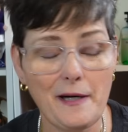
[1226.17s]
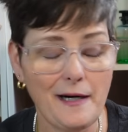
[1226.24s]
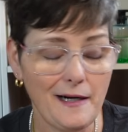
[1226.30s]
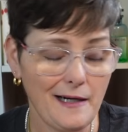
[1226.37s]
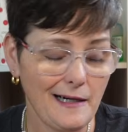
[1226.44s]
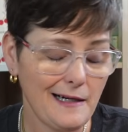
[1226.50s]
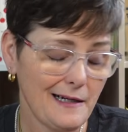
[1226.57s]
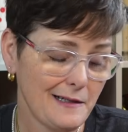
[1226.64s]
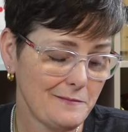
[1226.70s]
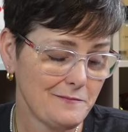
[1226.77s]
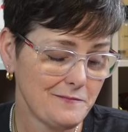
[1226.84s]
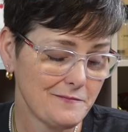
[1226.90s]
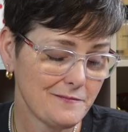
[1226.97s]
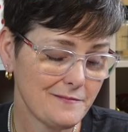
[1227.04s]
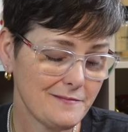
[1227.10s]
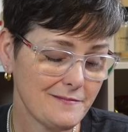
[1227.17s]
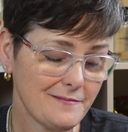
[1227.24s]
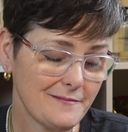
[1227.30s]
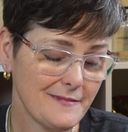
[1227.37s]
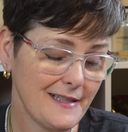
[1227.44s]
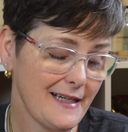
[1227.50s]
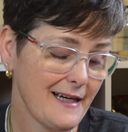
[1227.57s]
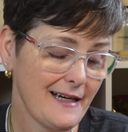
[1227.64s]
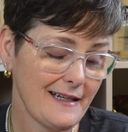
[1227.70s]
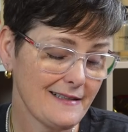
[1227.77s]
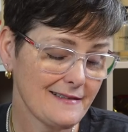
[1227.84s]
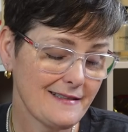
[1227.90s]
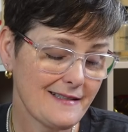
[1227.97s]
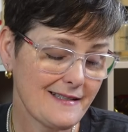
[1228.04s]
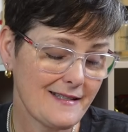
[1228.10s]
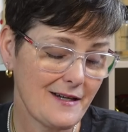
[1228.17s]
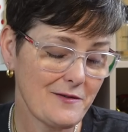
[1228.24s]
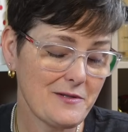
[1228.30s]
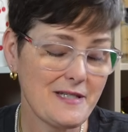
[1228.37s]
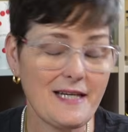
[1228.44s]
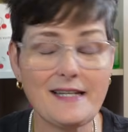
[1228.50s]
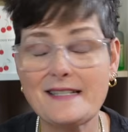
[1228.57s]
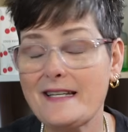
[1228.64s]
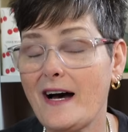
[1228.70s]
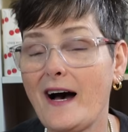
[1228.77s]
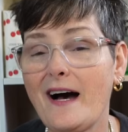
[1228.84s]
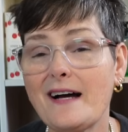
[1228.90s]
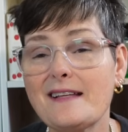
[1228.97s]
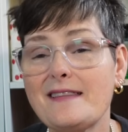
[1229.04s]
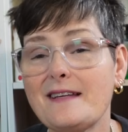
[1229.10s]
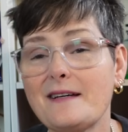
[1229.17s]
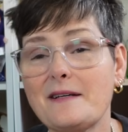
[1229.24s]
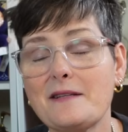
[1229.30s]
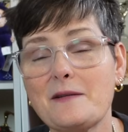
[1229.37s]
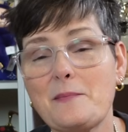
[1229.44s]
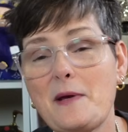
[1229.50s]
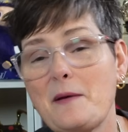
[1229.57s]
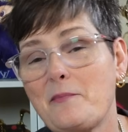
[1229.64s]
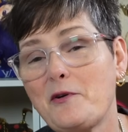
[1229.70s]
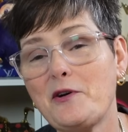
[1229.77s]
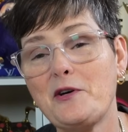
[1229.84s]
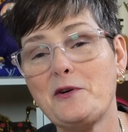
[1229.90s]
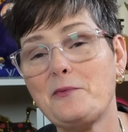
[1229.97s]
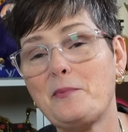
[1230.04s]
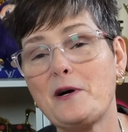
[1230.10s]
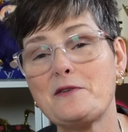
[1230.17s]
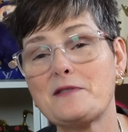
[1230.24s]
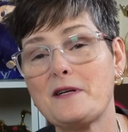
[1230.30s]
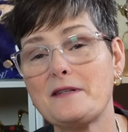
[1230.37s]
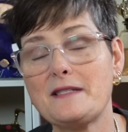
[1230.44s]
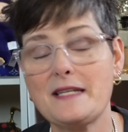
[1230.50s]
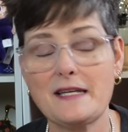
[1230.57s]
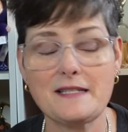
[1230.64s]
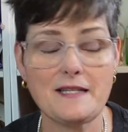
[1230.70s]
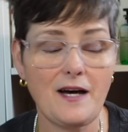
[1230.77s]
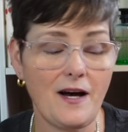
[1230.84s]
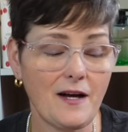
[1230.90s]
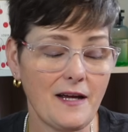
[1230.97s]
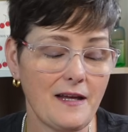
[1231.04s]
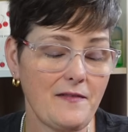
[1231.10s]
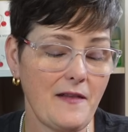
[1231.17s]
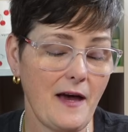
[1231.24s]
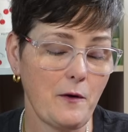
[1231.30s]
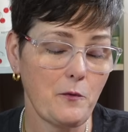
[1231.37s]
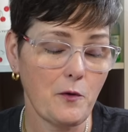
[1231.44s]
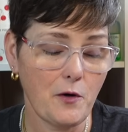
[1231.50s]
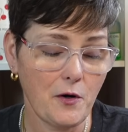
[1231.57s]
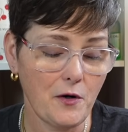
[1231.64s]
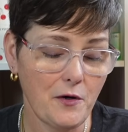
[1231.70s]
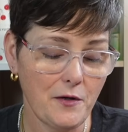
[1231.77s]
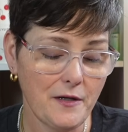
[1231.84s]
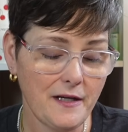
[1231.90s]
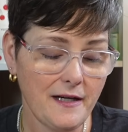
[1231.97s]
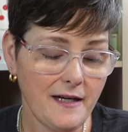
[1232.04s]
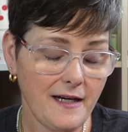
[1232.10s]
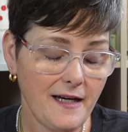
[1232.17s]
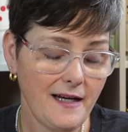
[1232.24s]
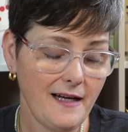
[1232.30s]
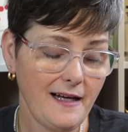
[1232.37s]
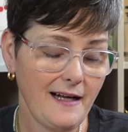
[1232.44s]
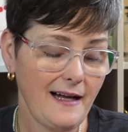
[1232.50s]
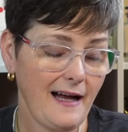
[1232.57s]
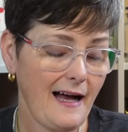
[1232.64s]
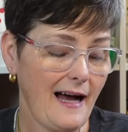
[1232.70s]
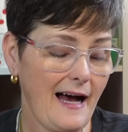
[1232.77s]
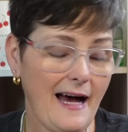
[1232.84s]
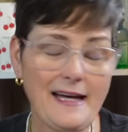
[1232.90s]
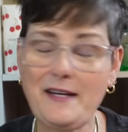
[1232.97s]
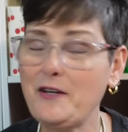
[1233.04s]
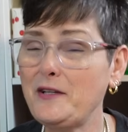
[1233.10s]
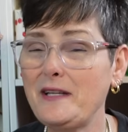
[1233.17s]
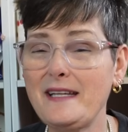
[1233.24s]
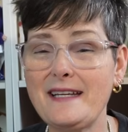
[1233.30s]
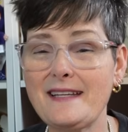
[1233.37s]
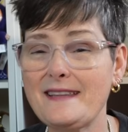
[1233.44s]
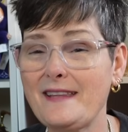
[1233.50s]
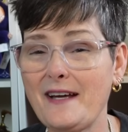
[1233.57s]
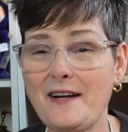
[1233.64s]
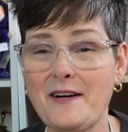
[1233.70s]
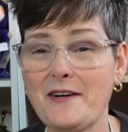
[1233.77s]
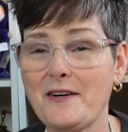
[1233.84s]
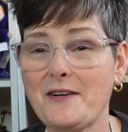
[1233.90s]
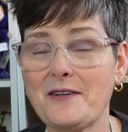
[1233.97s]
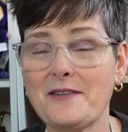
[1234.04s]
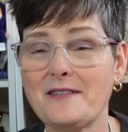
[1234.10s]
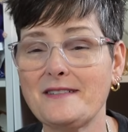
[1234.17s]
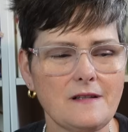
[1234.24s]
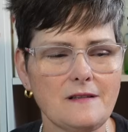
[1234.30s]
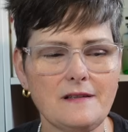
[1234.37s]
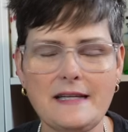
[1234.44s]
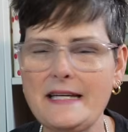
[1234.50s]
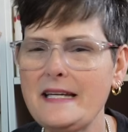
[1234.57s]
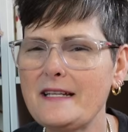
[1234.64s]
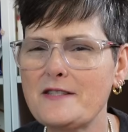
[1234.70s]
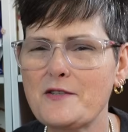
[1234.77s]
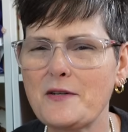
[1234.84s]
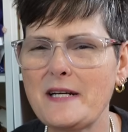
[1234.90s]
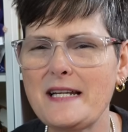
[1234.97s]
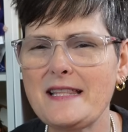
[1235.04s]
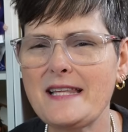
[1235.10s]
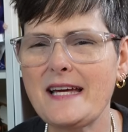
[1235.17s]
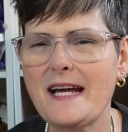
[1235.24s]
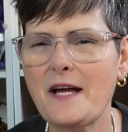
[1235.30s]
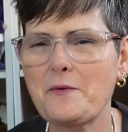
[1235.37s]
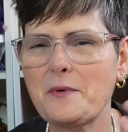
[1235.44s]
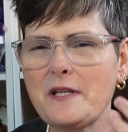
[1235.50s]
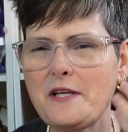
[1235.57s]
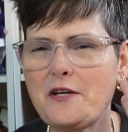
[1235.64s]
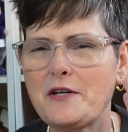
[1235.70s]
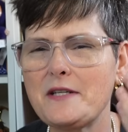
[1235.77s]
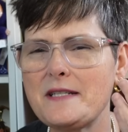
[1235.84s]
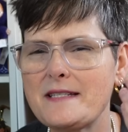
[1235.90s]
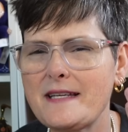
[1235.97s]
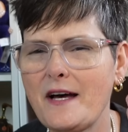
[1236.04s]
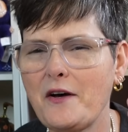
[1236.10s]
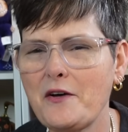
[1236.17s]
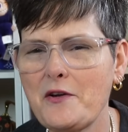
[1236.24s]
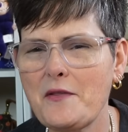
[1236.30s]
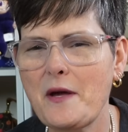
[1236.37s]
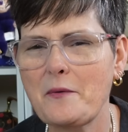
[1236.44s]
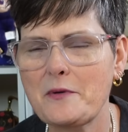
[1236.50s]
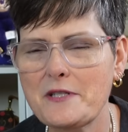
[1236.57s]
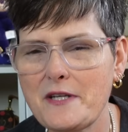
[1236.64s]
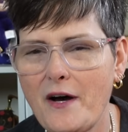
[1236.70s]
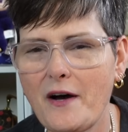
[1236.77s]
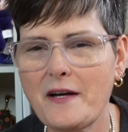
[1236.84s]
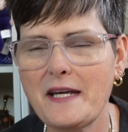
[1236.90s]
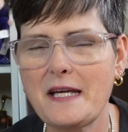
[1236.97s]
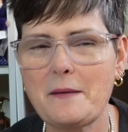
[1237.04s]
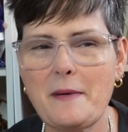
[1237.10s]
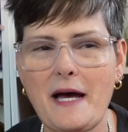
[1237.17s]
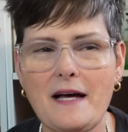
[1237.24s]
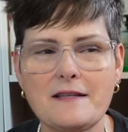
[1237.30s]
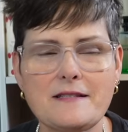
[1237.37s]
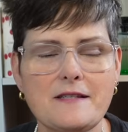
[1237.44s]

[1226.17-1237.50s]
Yeah, so TikTok, the people who post on TikTok in that world, I couldn't get their links or anything. I really couldn't tell who they were talking about.